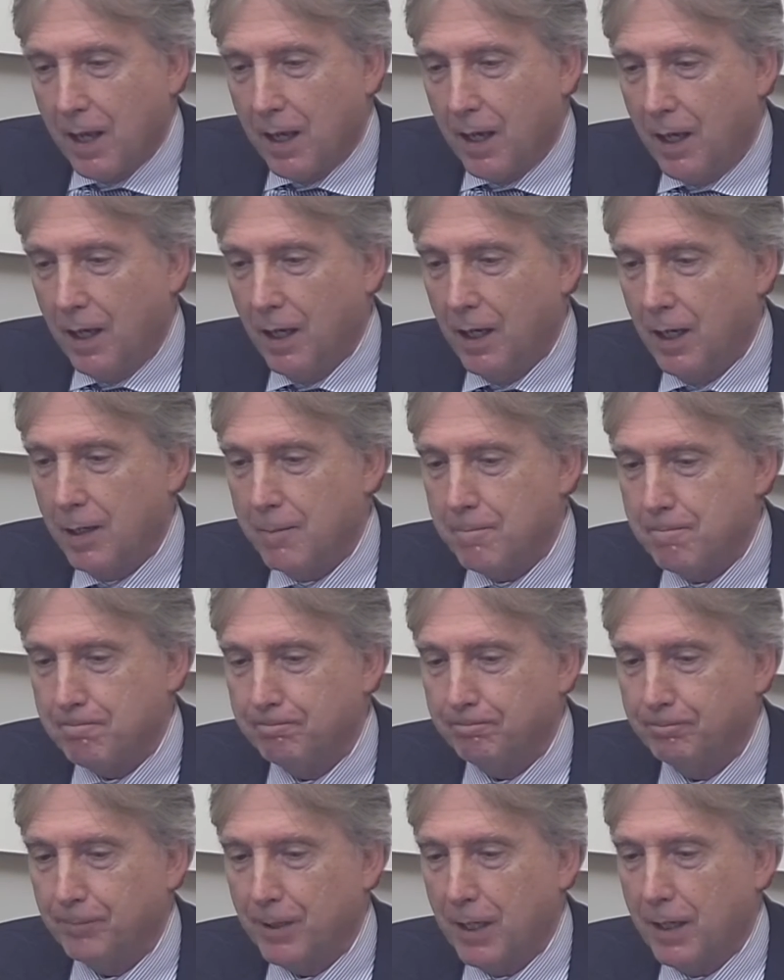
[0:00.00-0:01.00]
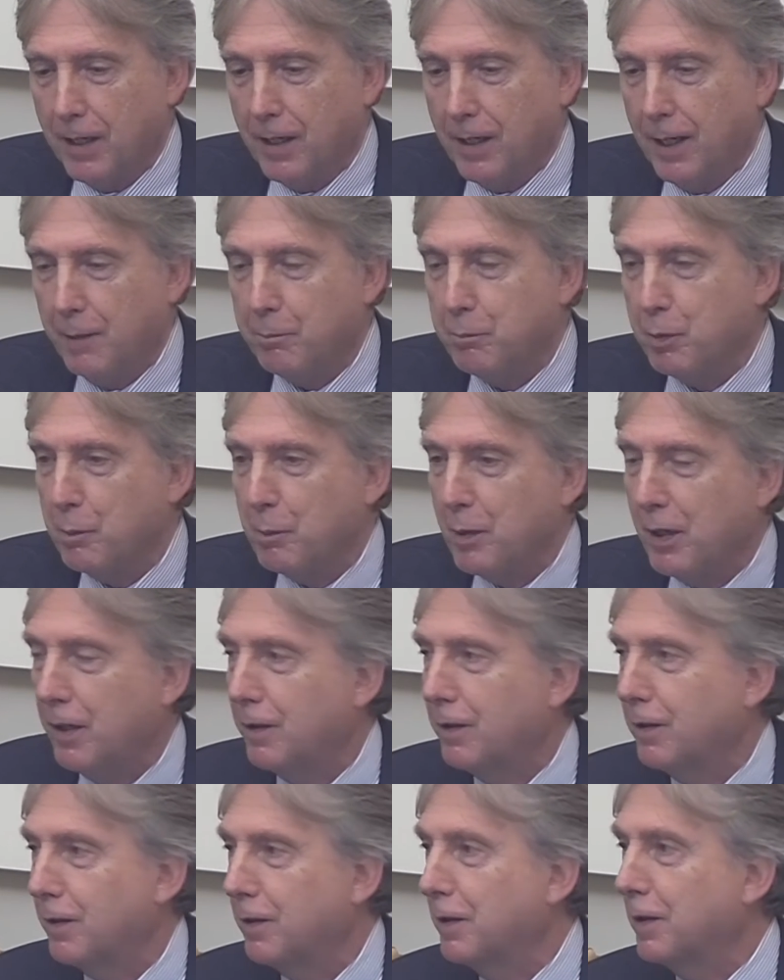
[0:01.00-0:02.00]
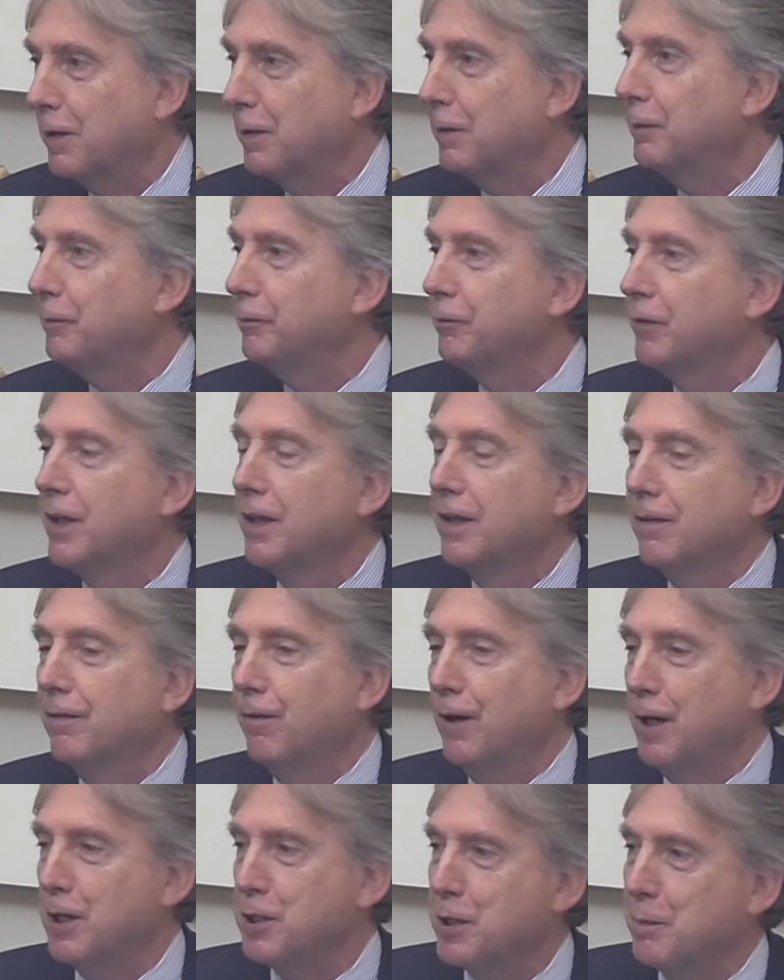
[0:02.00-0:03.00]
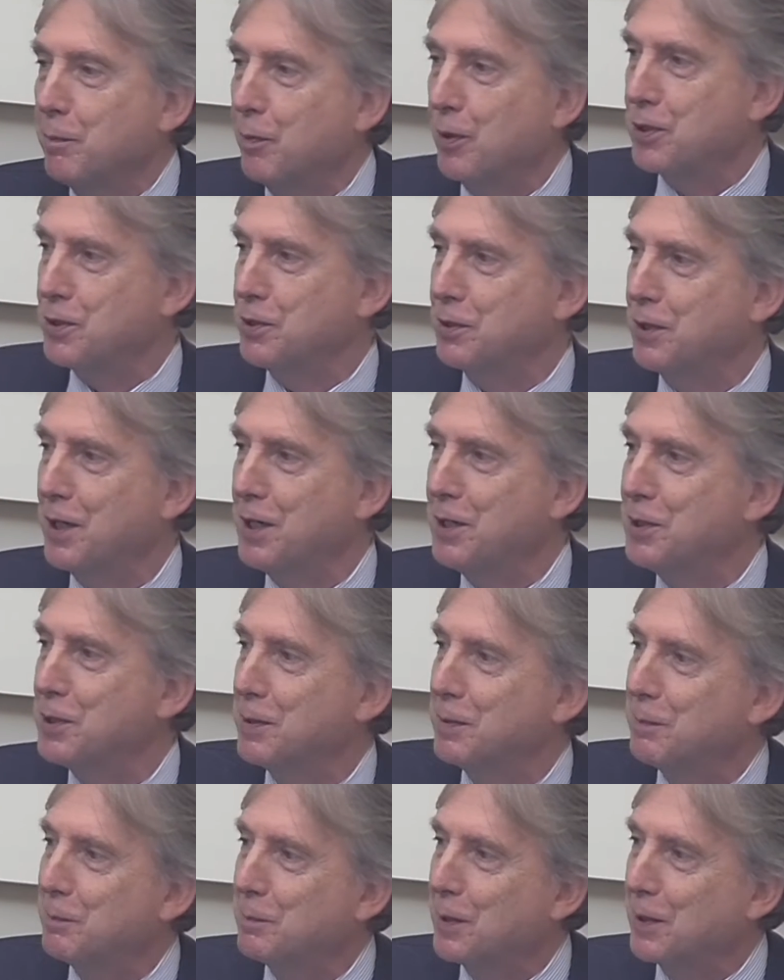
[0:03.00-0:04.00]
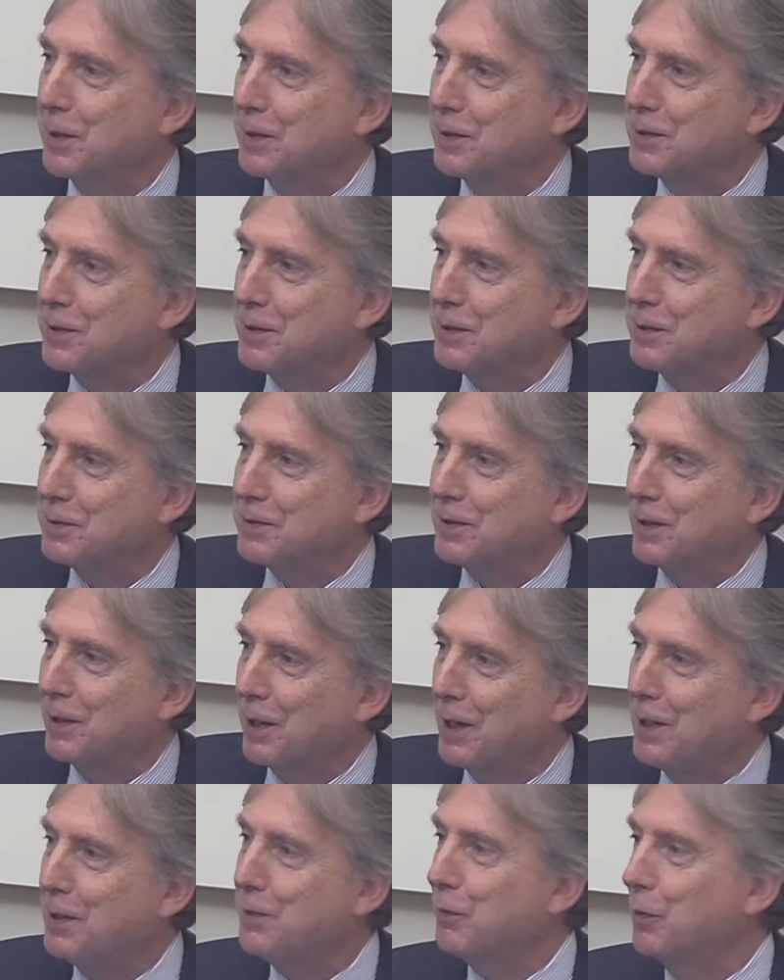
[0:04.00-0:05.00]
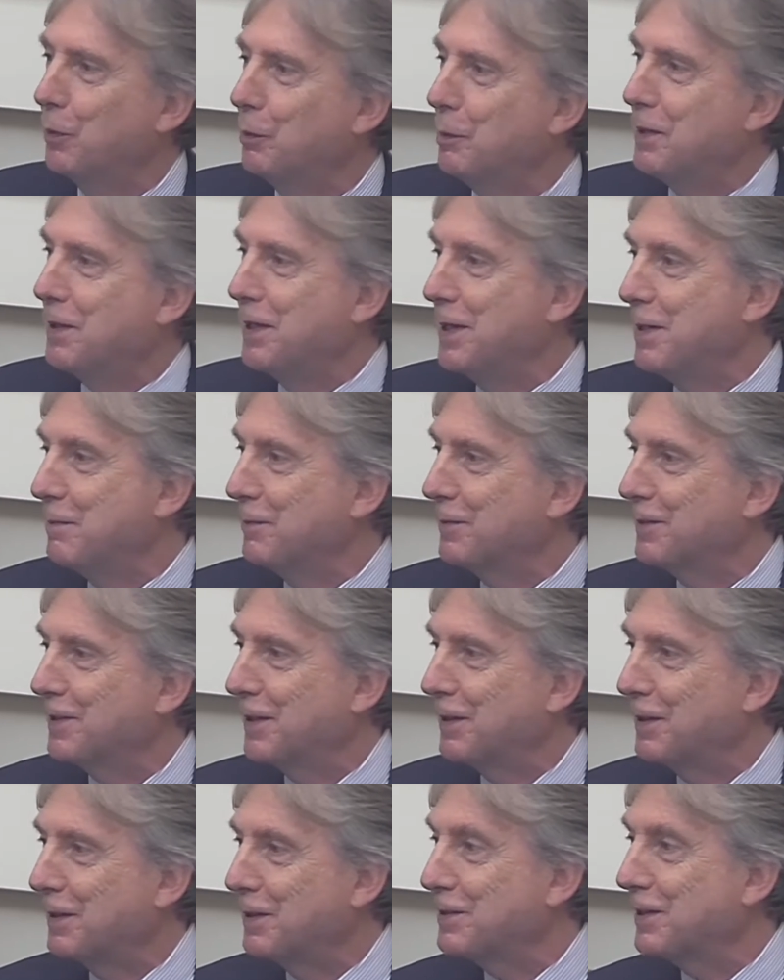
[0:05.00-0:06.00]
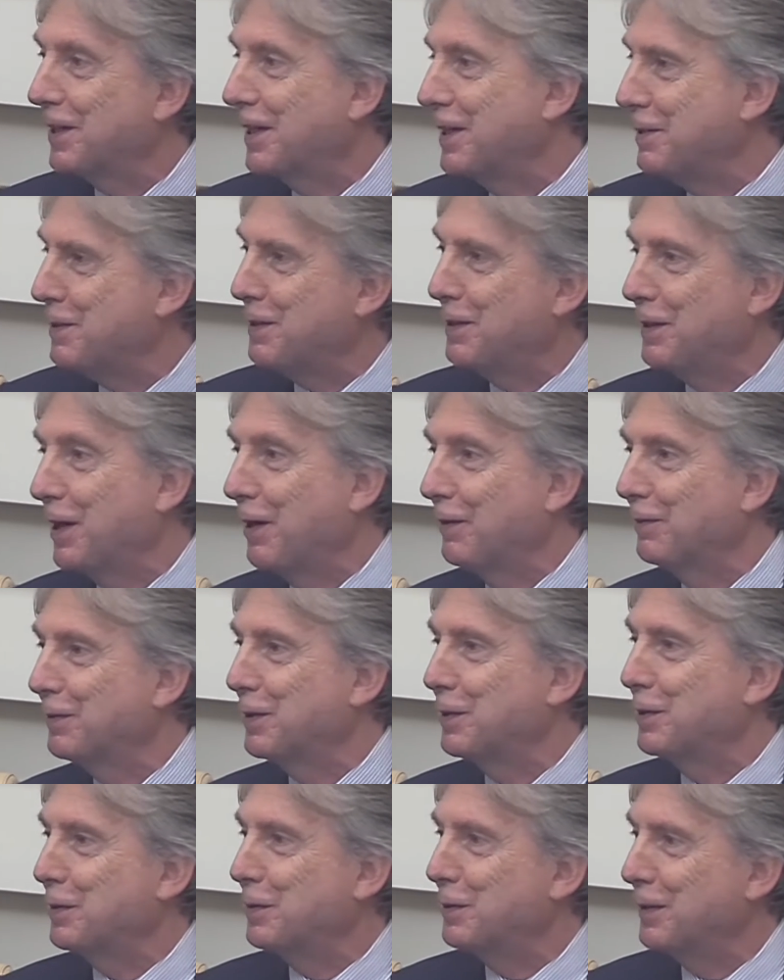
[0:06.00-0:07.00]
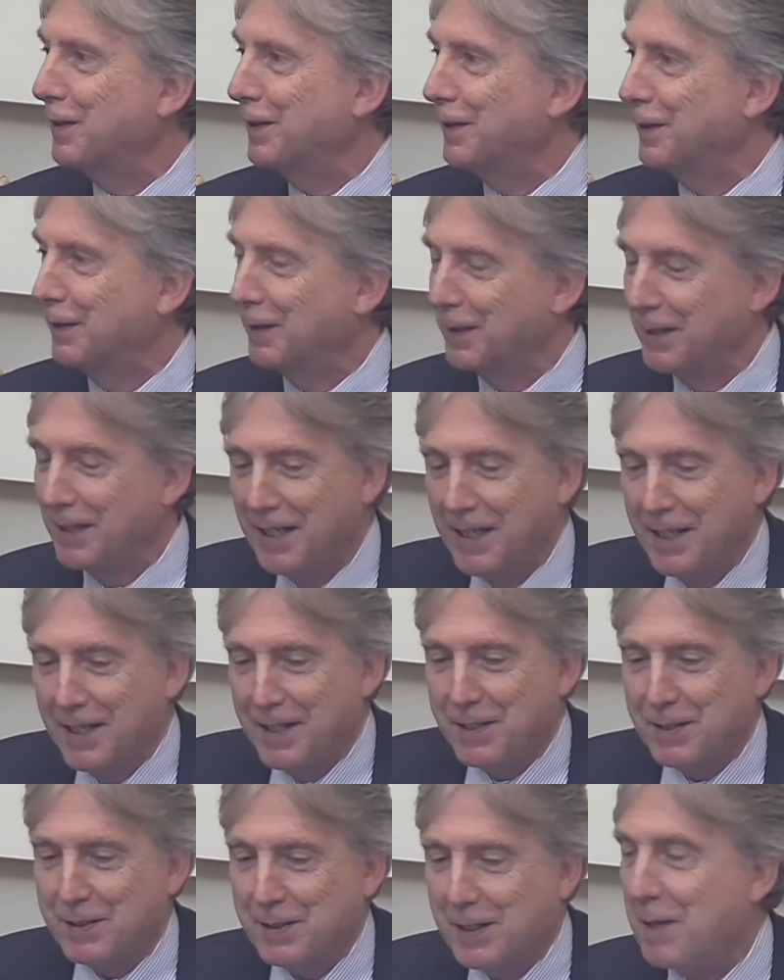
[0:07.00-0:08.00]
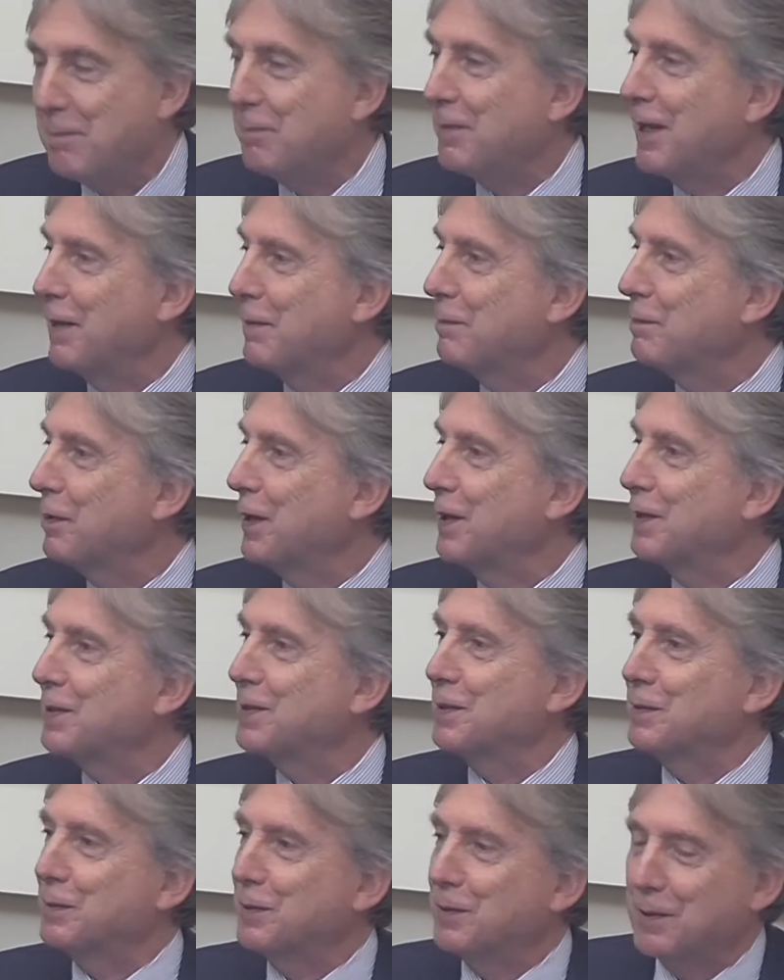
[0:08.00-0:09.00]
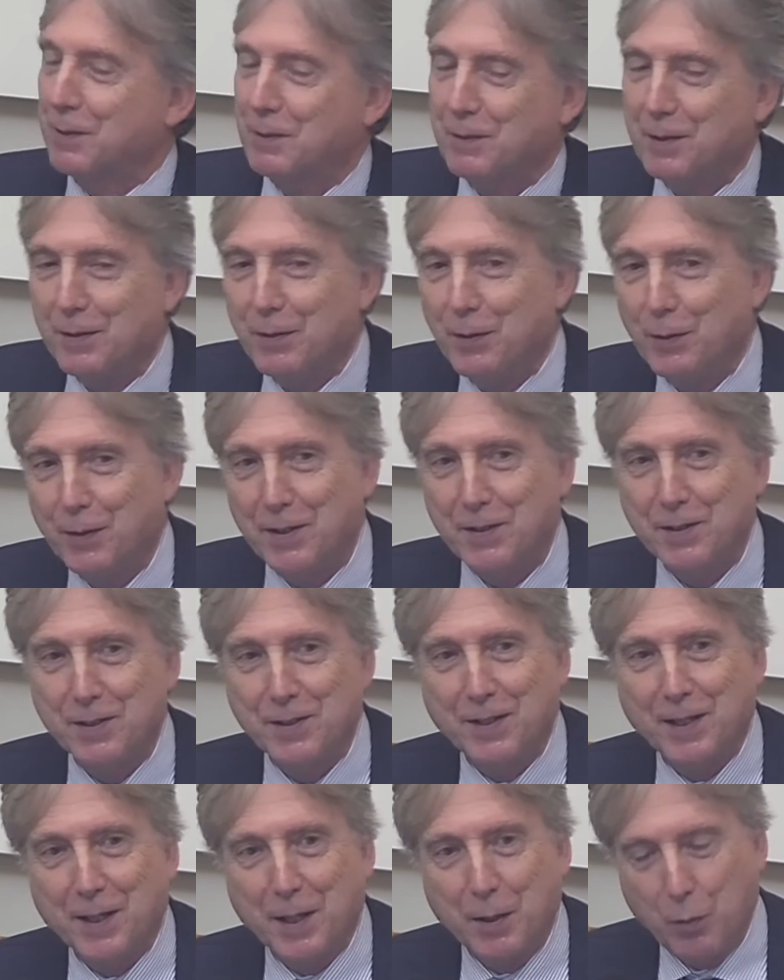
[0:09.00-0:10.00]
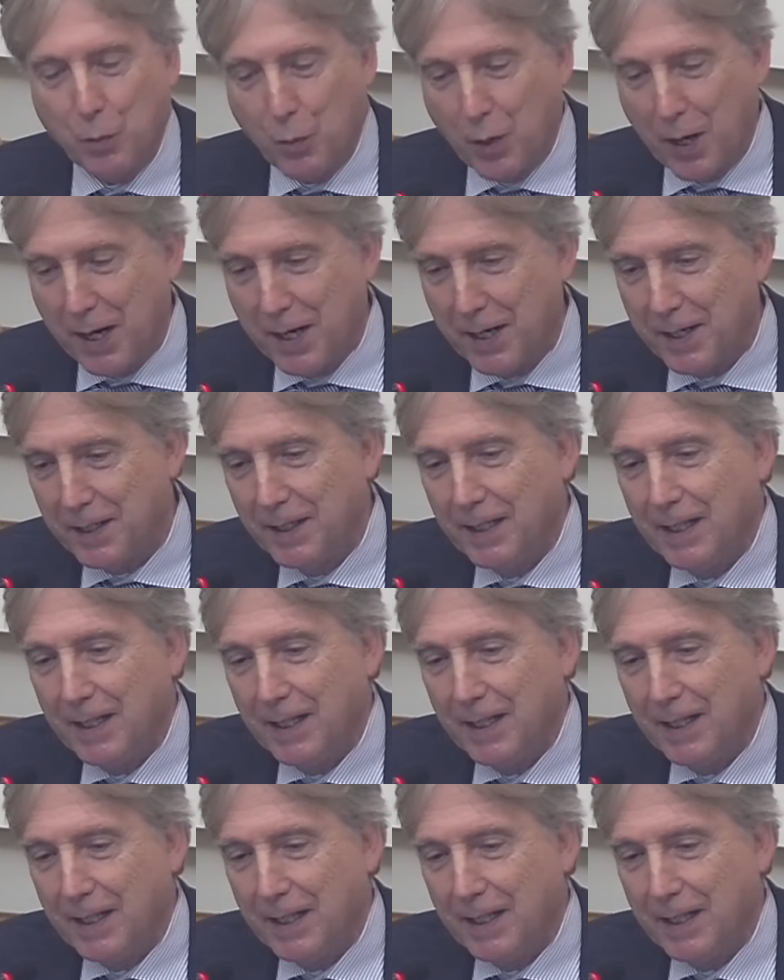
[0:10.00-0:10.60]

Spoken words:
I prepared a flashy presentation, but since the light will be dimmed and it's late in the afternoon, I'll skip that part so you all can stay awake.